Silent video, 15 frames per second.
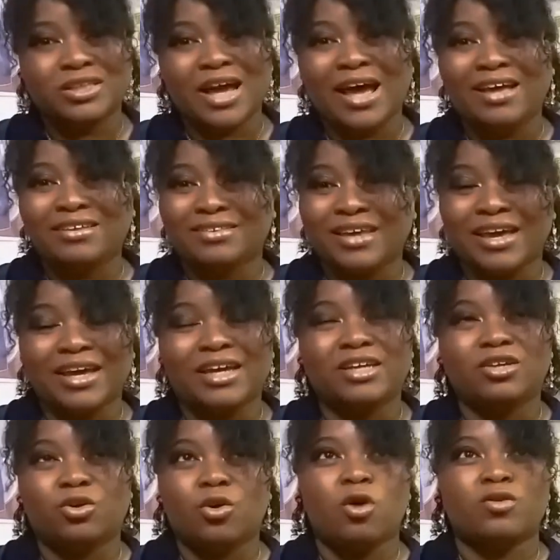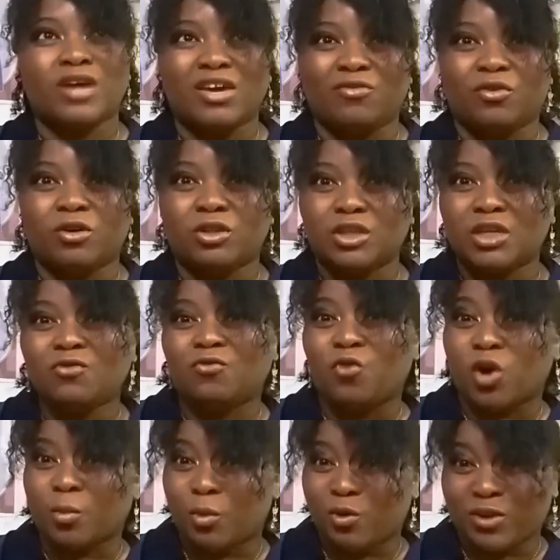as a neurodivergent
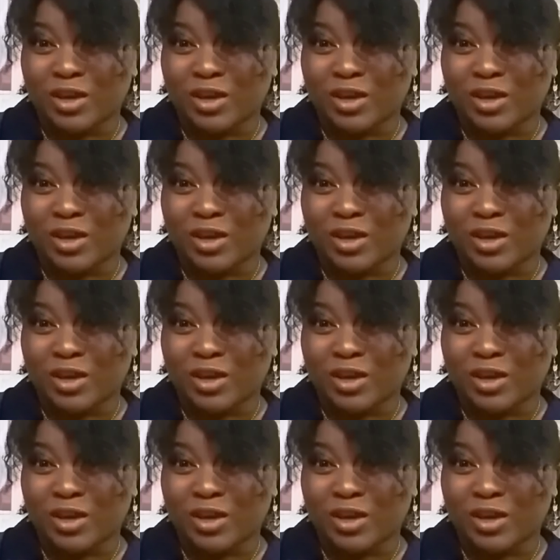former